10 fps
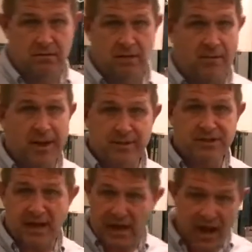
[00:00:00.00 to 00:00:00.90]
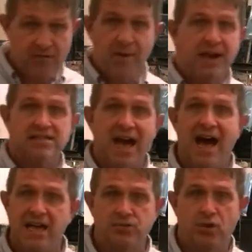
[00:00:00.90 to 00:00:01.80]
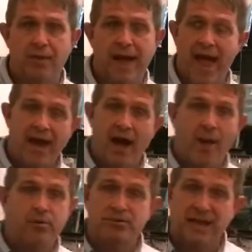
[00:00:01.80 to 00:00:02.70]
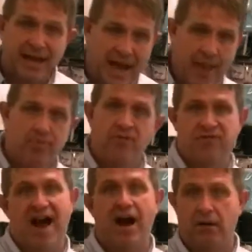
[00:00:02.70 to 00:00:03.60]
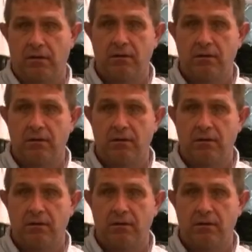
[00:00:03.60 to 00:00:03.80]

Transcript: I mean, it was like everybody's eyes were on me. I had an opportunity, it was like an amplifier.